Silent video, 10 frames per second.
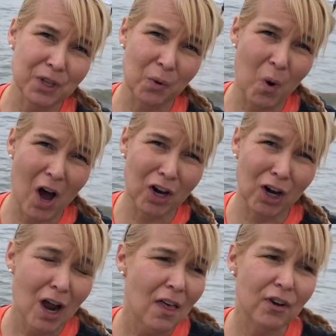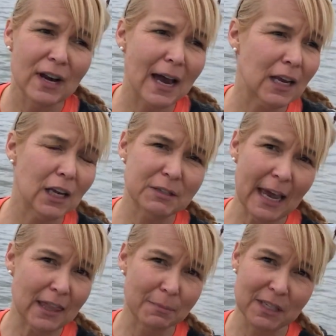to the water, they're not going to
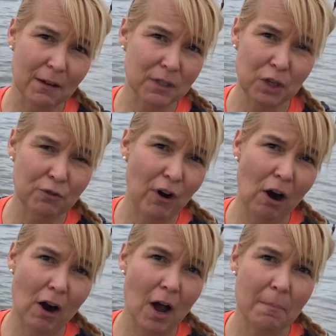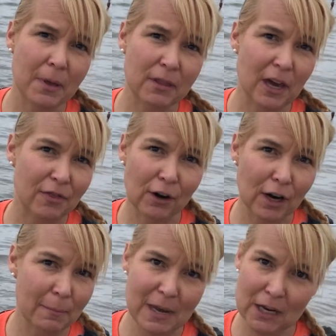take themselves too far up that
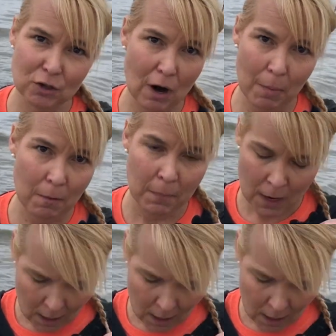they're going to be in trouble.